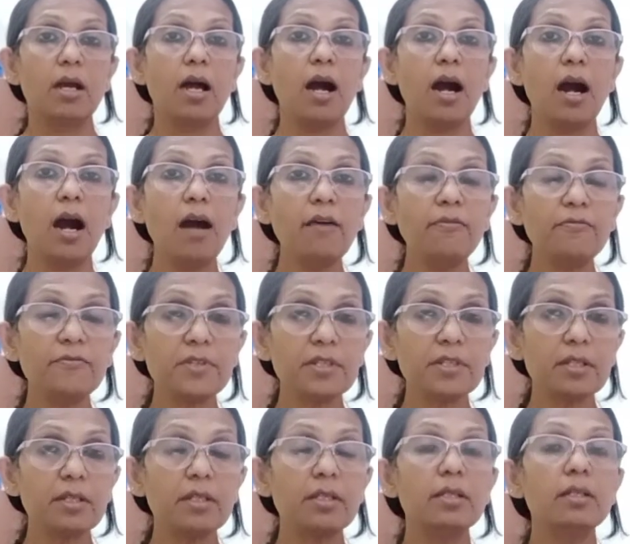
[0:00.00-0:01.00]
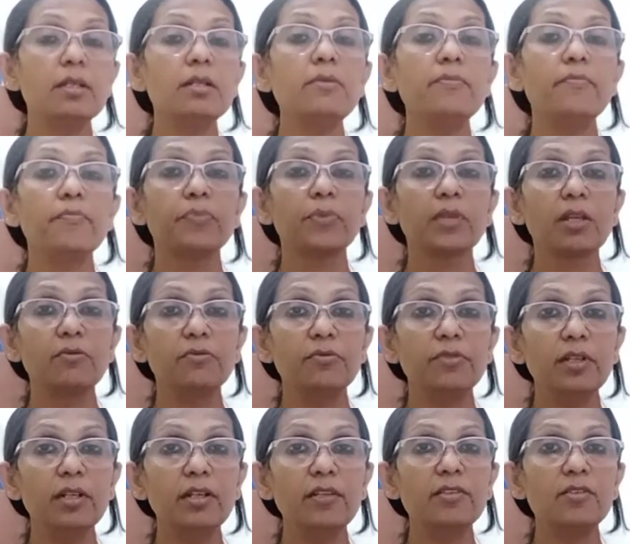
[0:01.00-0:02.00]
after the
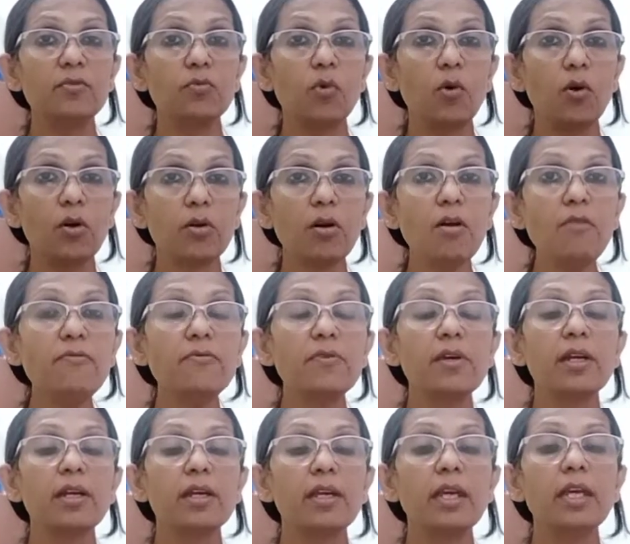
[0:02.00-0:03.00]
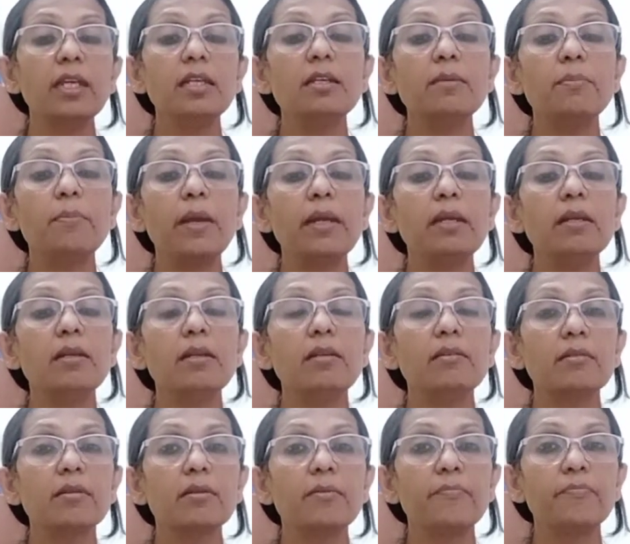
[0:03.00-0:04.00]
first war of
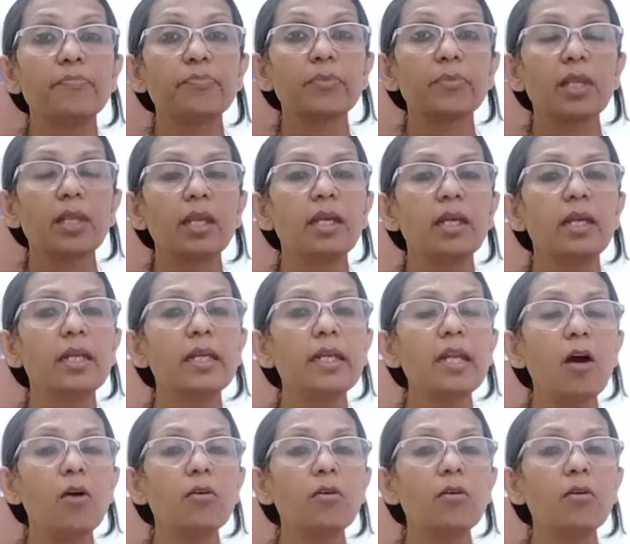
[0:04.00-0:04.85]
independence. Now,